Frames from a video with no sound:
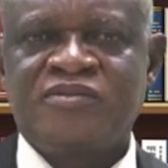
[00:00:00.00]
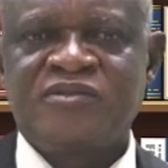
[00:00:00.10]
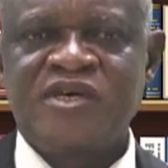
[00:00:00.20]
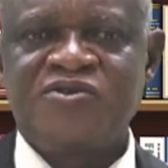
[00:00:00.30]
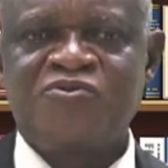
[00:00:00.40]

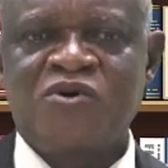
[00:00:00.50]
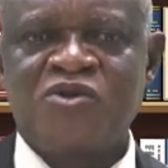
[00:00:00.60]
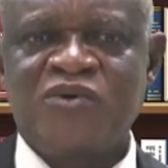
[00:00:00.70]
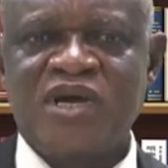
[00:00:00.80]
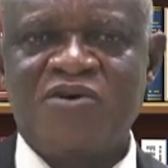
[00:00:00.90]
This is
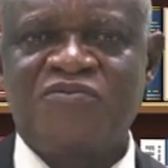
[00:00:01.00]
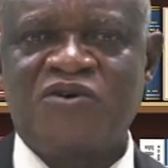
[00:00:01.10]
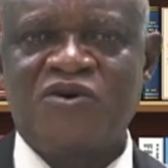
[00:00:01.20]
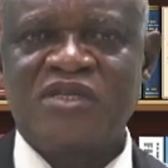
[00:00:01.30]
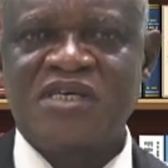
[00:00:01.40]
what we have
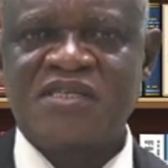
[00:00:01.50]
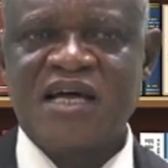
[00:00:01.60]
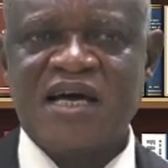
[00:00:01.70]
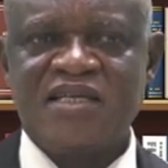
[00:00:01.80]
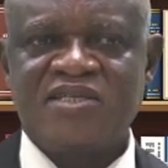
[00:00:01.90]
on the
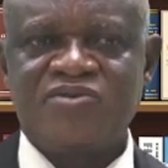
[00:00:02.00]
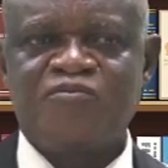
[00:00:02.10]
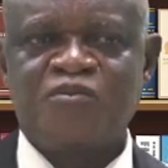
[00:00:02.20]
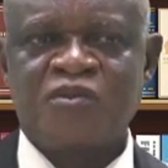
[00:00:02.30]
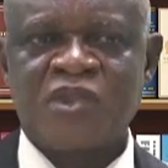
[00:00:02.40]
slide.
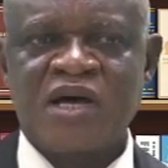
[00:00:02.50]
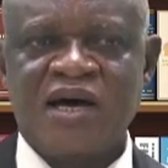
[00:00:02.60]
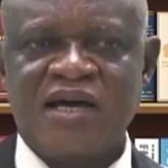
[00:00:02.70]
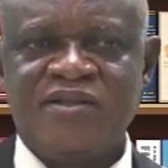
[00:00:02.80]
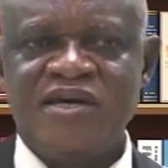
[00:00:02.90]

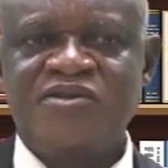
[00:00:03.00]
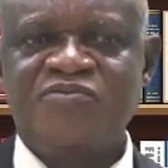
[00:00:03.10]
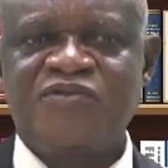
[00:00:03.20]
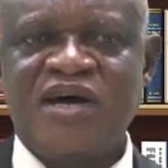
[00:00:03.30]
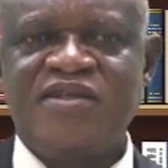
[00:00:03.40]

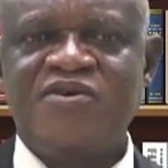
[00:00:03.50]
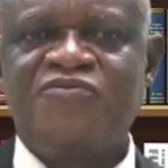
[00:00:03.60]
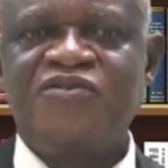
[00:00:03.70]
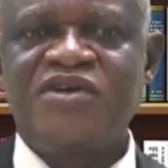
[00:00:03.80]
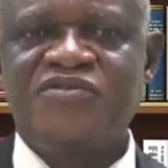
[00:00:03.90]
Identify the
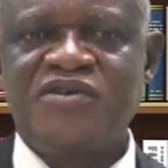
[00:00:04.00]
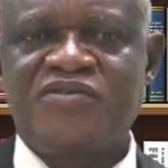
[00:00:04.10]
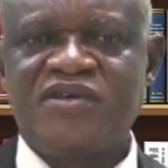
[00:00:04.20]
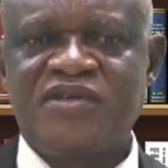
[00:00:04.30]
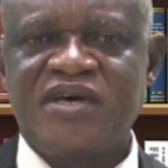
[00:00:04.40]

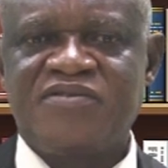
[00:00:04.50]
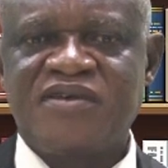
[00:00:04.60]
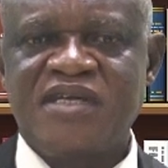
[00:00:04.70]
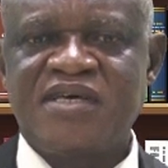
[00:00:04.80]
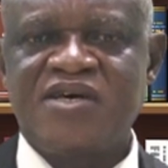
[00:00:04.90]
phrases in the
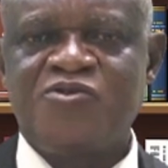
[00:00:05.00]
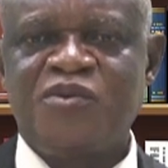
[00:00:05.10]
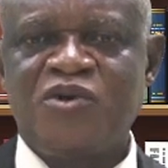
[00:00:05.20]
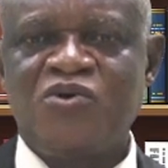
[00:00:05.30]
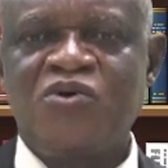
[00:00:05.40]
sentence
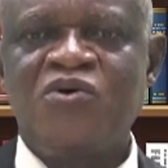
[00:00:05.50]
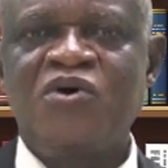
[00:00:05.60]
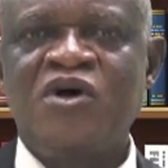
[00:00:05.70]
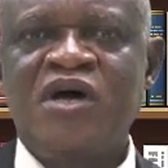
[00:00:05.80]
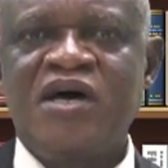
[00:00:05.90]
below
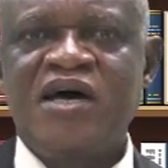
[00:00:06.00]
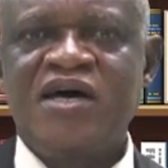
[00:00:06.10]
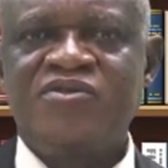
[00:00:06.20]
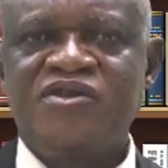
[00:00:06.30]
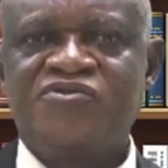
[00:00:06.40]

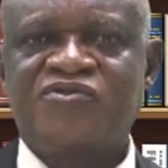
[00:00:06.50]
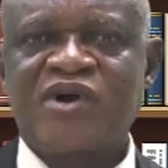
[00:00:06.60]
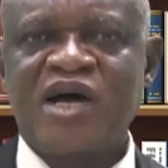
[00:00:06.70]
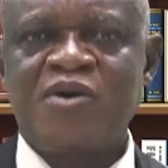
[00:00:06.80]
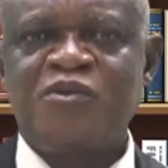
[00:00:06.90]
and
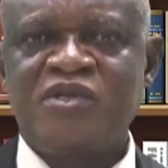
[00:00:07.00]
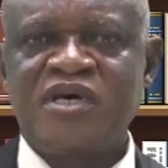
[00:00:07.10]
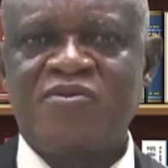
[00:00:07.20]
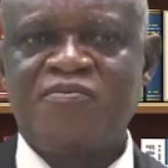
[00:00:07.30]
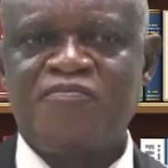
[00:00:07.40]
describe
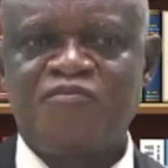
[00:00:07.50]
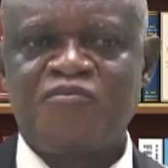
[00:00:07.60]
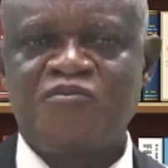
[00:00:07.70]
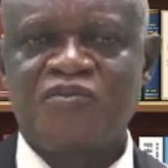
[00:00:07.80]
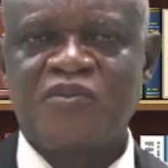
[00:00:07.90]
them.
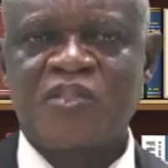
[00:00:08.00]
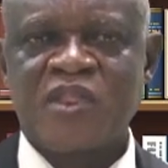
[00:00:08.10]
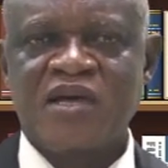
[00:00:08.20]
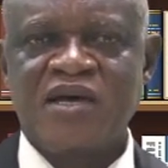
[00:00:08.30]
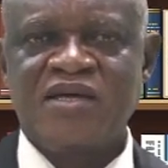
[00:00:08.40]

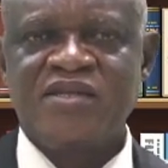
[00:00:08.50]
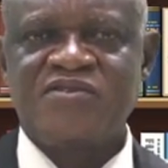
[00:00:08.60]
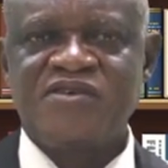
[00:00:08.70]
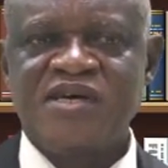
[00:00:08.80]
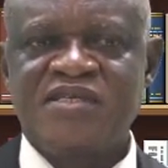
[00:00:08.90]
And the
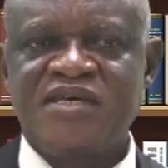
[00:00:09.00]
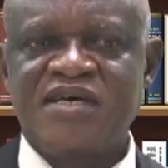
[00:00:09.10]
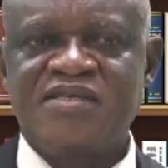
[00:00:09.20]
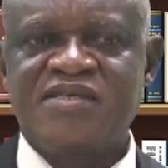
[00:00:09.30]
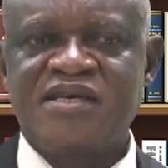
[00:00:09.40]

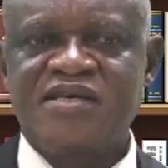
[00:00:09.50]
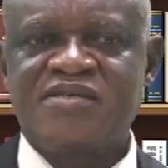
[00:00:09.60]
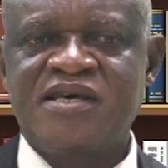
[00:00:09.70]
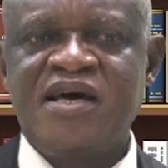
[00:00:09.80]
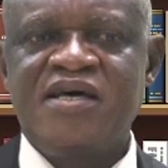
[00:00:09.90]
sentence
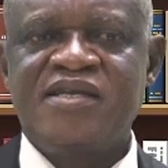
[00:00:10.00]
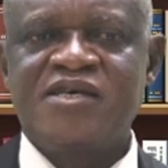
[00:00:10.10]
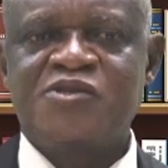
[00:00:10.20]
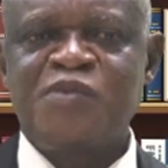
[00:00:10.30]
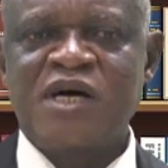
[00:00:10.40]
is, the
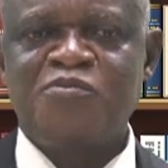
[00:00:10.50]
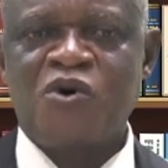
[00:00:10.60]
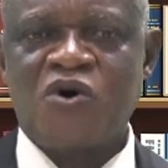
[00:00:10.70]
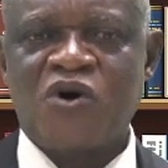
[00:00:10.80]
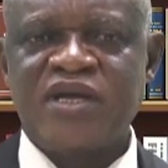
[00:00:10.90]
smart
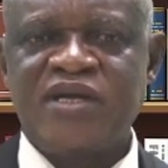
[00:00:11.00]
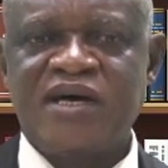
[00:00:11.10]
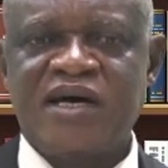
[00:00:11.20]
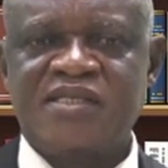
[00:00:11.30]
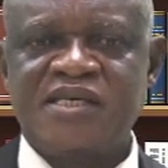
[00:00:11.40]
boy
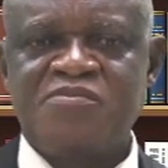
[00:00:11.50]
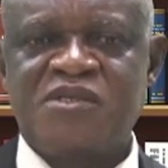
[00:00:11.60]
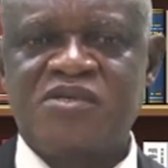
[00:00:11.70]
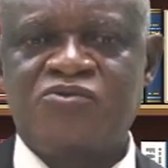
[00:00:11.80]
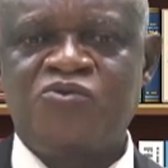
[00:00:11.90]

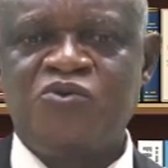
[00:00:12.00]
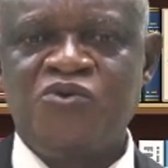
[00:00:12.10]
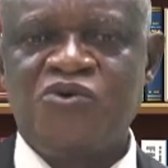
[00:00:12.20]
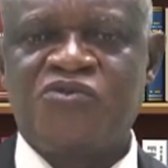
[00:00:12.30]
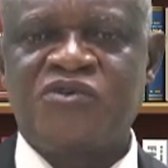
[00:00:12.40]
attempted to
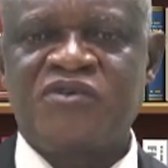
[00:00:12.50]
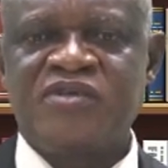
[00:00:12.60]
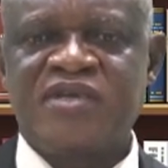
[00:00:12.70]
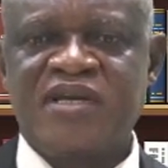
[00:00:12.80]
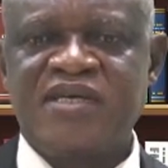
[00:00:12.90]
use his
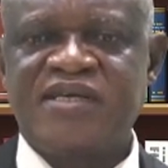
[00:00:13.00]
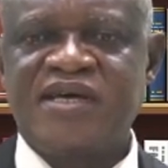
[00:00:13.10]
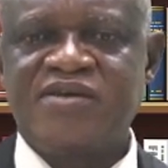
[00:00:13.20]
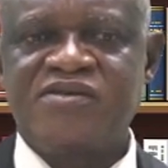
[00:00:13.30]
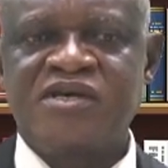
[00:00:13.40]

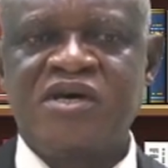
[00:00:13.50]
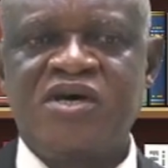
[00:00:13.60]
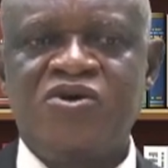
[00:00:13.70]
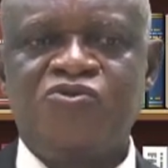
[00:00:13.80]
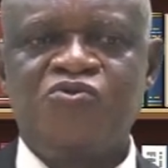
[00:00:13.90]
intelligence
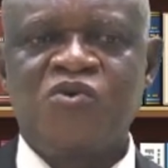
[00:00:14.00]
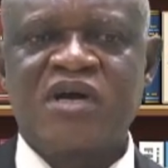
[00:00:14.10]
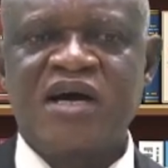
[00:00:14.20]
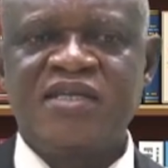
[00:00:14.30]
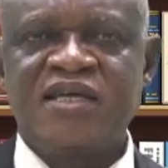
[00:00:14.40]
to
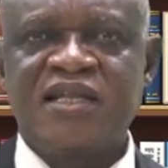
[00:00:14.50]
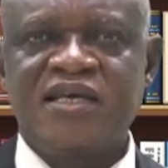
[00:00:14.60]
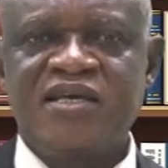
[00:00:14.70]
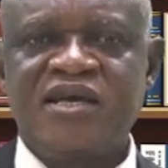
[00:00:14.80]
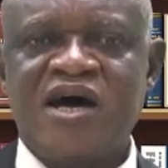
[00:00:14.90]

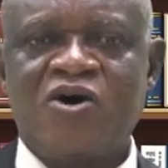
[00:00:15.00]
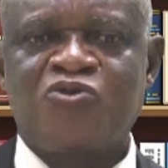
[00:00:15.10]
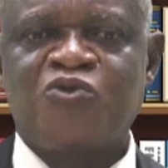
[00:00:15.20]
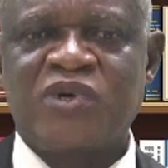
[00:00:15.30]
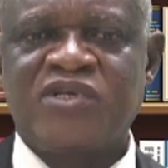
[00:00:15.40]
cunningly
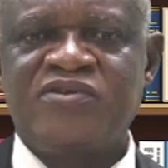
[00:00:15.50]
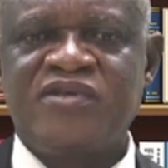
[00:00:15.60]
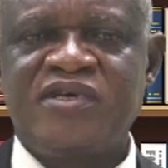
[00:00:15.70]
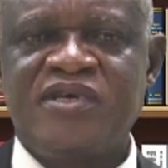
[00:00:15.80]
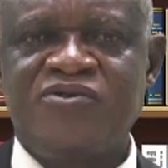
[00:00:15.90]
outwit
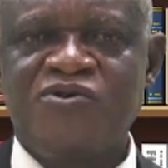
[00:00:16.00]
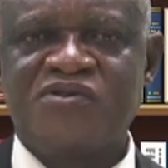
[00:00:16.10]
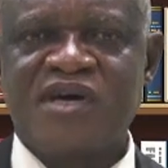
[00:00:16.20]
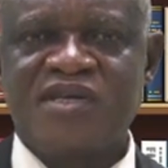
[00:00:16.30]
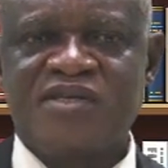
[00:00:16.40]
the
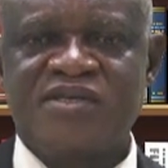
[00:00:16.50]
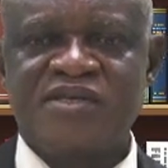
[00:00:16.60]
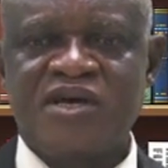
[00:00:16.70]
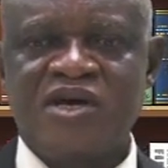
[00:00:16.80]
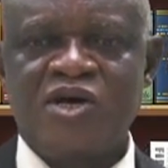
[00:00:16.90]
innocent
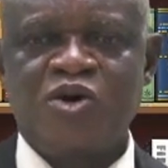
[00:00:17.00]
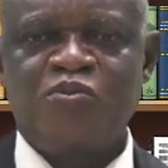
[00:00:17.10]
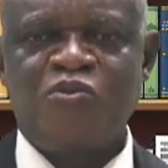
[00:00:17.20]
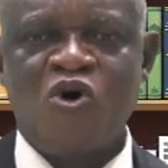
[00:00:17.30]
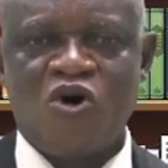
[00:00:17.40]

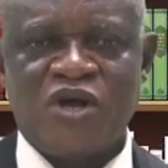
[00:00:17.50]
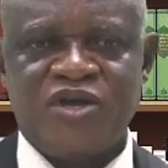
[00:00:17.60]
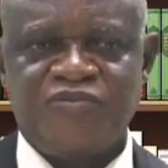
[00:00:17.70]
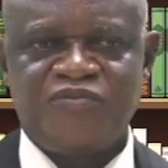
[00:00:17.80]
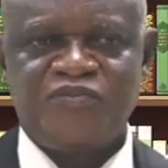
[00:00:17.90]
boy.
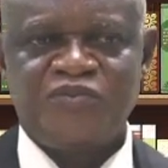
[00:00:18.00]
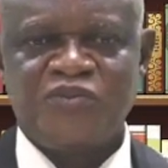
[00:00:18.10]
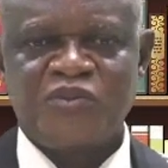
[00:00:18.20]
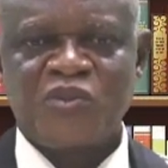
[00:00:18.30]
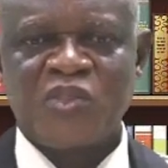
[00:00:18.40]

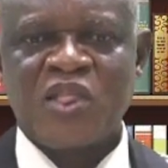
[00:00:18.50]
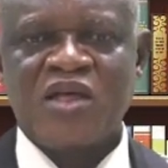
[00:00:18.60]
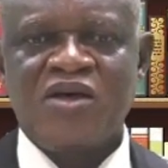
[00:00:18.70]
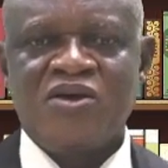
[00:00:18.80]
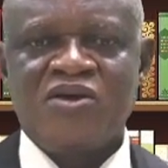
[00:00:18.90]

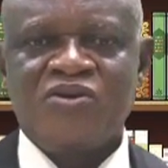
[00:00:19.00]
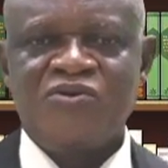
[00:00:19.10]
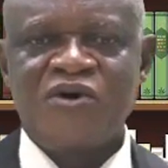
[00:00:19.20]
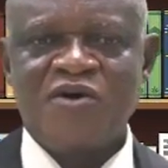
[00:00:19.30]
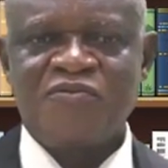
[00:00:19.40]

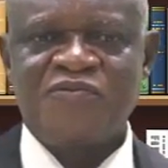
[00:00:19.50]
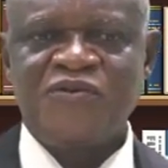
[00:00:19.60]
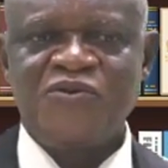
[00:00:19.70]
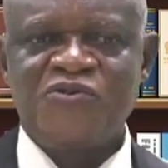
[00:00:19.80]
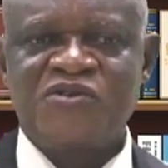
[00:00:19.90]
You have a
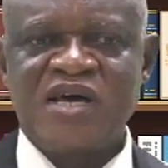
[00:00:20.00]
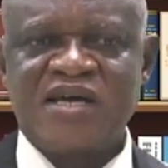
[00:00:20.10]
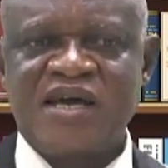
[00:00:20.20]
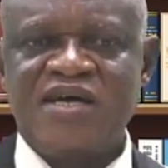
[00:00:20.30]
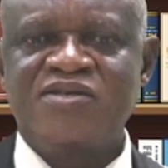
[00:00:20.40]
few
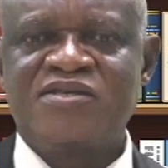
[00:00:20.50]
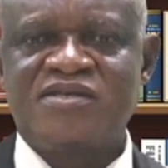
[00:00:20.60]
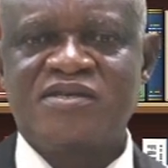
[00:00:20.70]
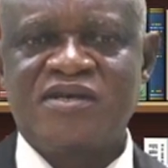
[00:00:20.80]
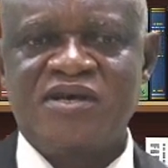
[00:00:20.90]

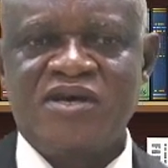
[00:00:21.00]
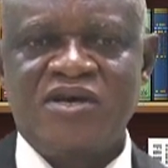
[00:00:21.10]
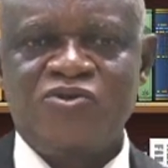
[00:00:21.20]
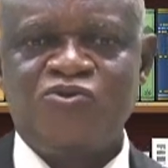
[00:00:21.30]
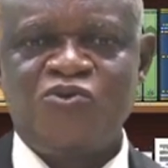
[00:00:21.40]
seconds
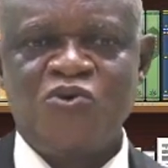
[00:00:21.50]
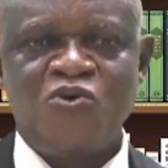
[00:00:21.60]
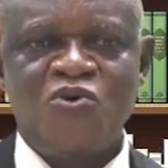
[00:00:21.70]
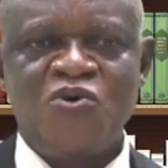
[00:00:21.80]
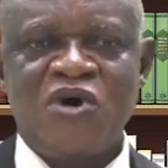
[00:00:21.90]

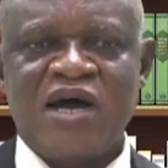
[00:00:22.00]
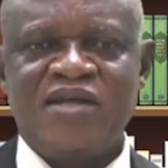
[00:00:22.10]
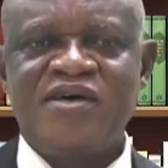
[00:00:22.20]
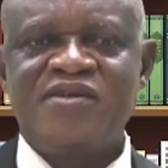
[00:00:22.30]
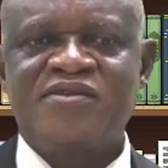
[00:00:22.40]
to
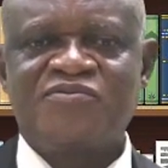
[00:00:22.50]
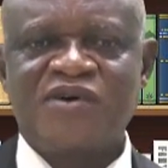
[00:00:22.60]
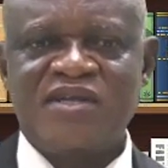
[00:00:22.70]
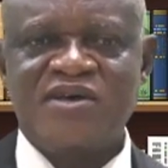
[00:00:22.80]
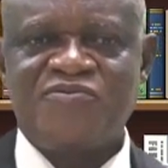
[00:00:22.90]

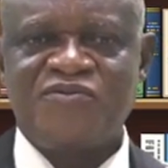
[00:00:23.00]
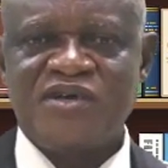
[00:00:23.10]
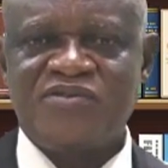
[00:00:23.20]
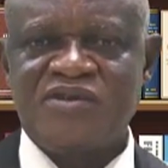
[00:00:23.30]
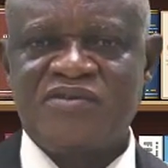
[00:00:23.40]
identify the
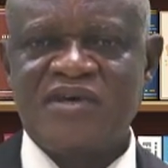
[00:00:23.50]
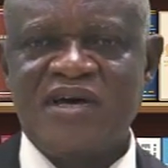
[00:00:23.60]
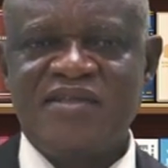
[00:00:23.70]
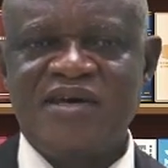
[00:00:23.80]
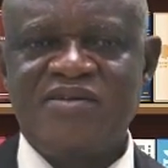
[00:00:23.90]
phrases
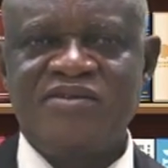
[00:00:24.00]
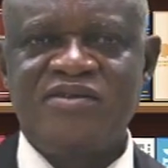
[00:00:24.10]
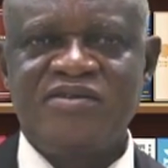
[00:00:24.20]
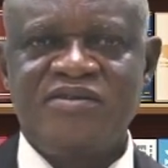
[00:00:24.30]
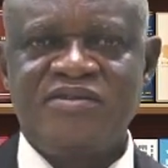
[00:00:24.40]
and then
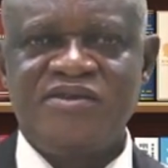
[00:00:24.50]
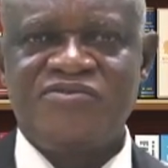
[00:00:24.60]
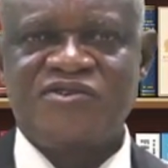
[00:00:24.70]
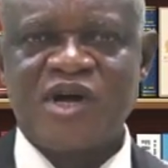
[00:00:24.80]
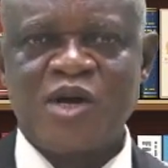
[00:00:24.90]

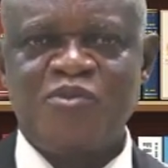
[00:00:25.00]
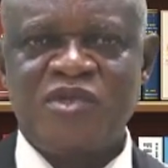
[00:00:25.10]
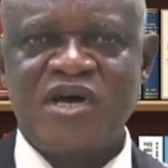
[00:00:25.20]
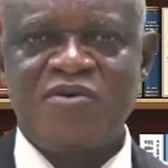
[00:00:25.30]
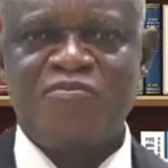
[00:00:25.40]
describe
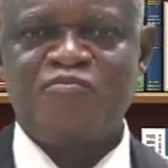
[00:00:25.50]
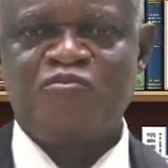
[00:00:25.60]
them.